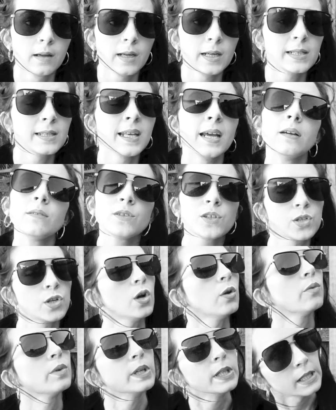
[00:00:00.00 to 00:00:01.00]
it sounds
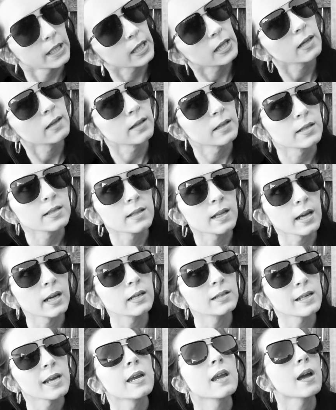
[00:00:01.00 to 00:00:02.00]
so ridiculous,
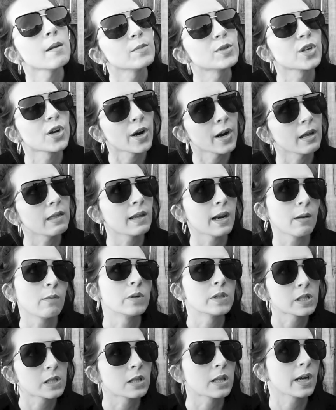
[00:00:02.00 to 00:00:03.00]
like saying I'm sorry that I
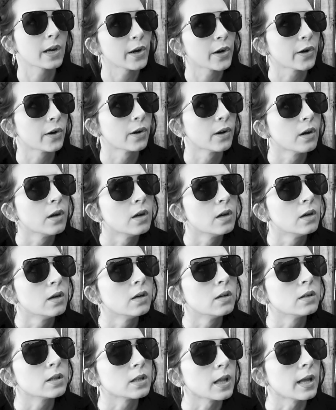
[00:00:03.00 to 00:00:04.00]
wasn't there
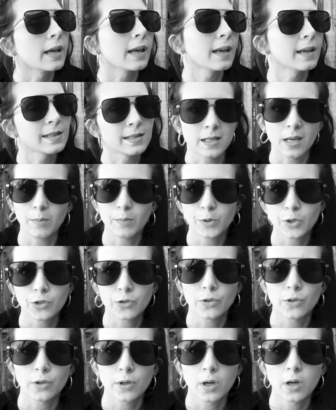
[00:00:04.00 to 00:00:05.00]
to like accept
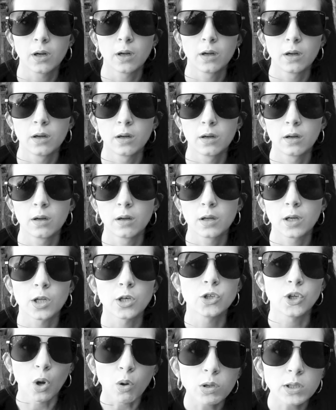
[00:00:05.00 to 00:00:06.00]
your
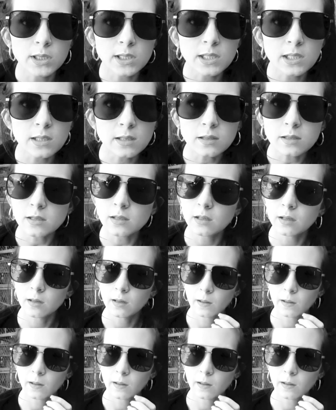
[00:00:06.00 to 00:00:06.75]
condolences,